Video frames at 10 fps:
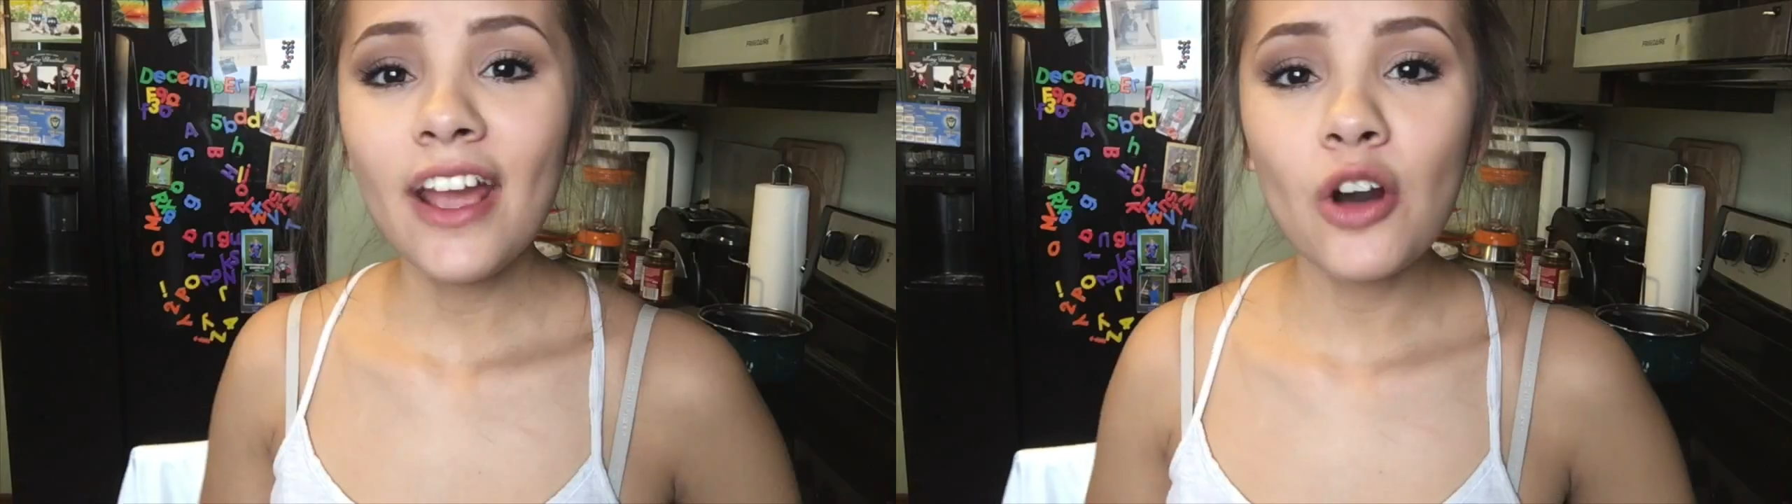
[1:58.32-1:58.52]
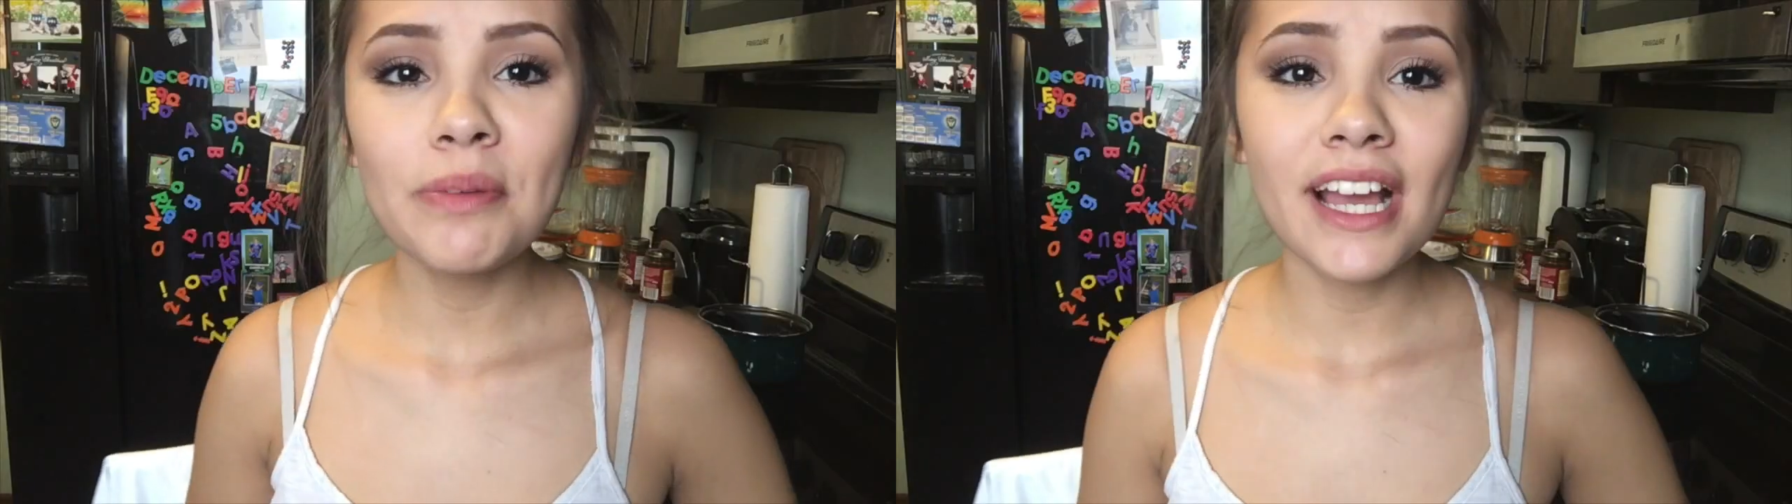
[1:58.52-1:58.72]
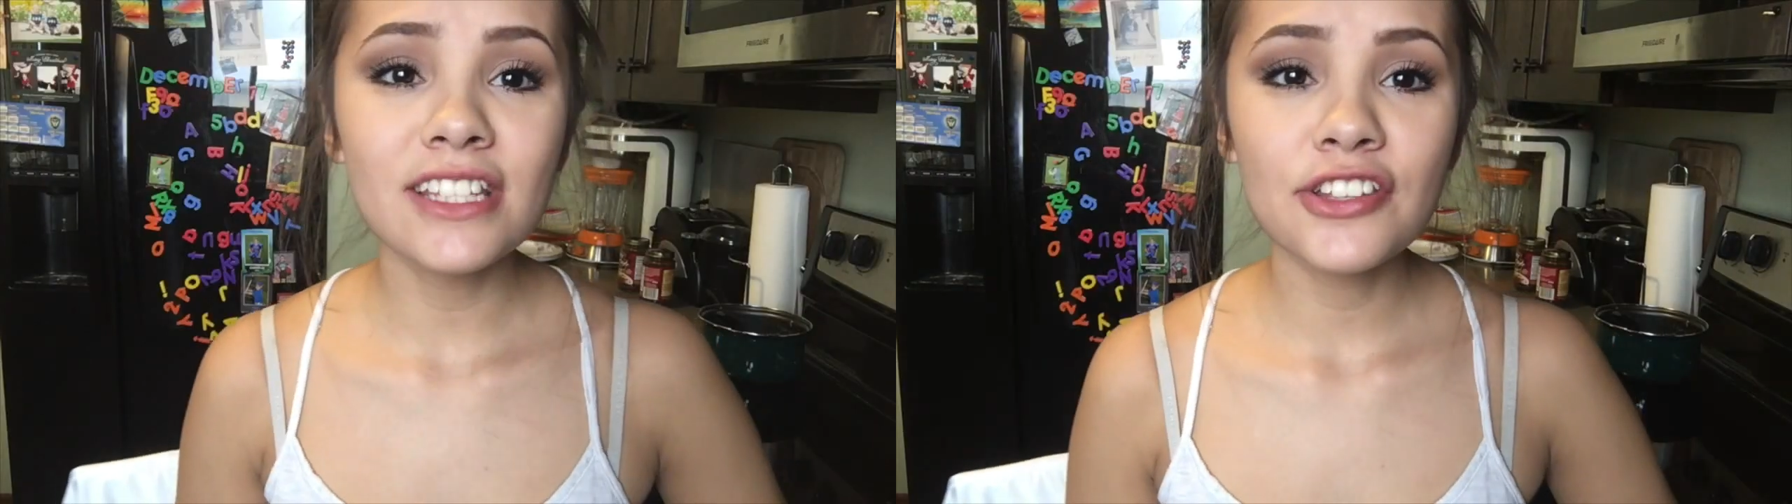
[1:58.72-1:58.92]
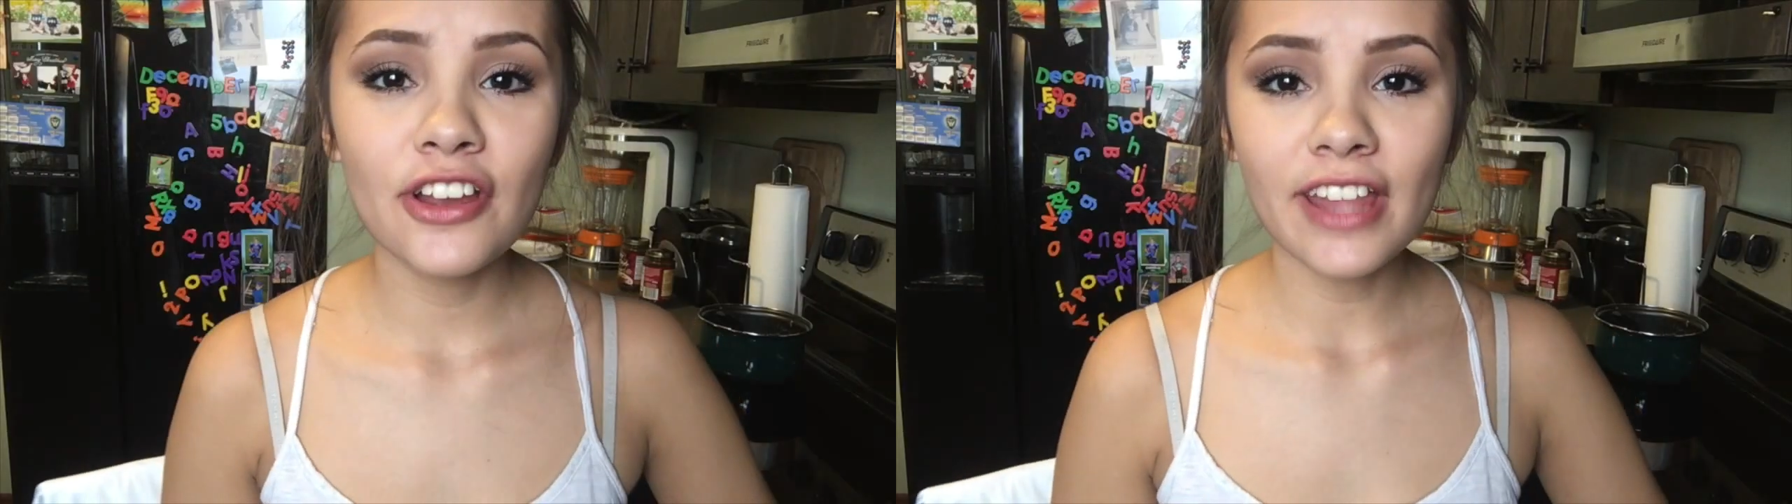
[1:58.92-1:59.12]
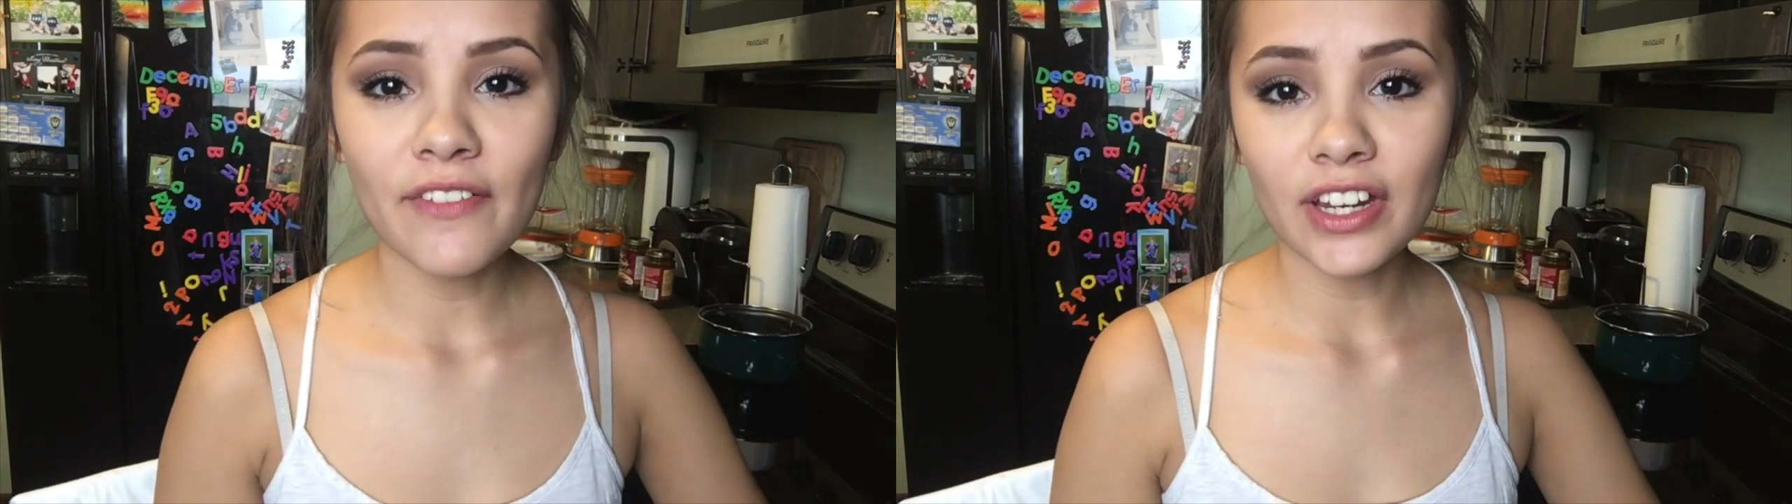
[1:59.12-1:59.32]
I hope you guys
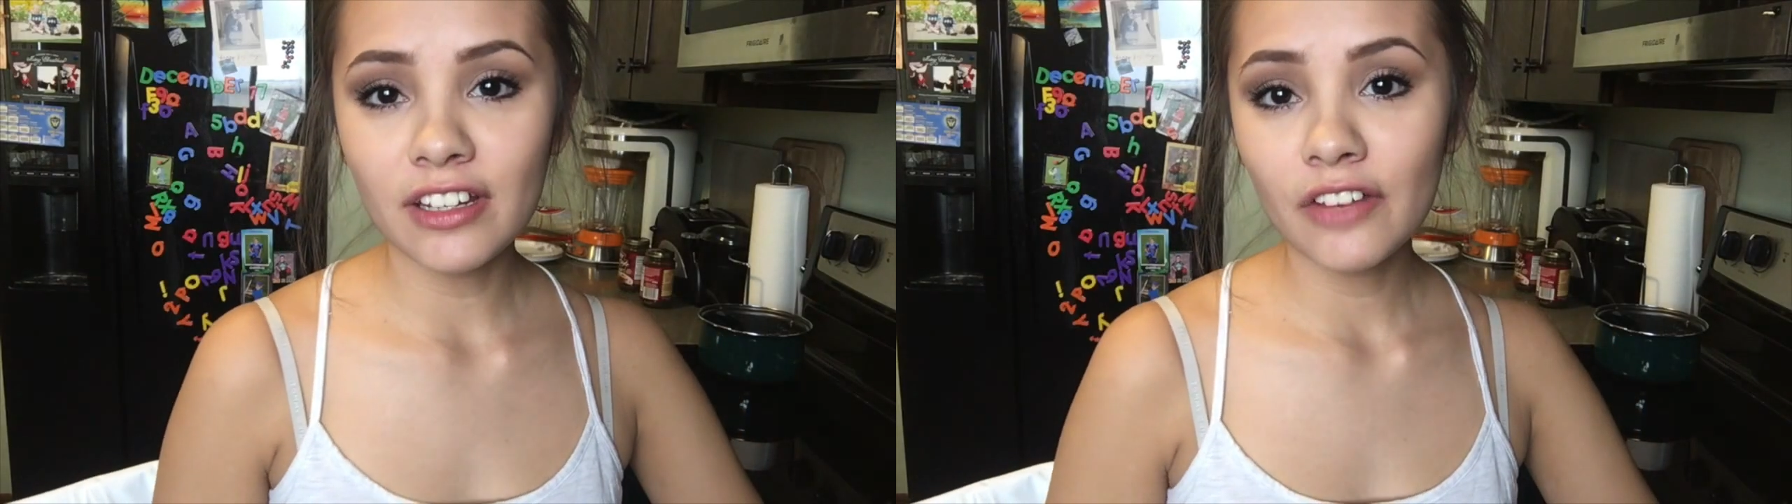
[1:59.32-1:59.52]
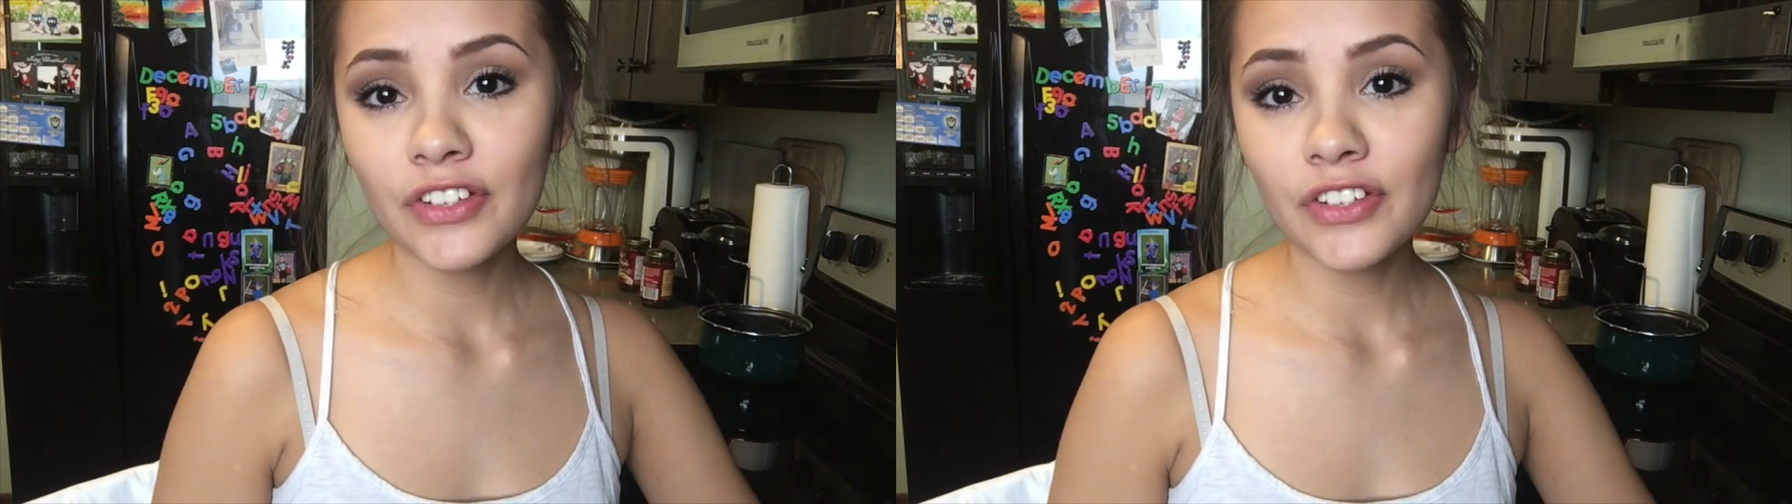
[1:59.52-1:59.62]
enjoyed that video.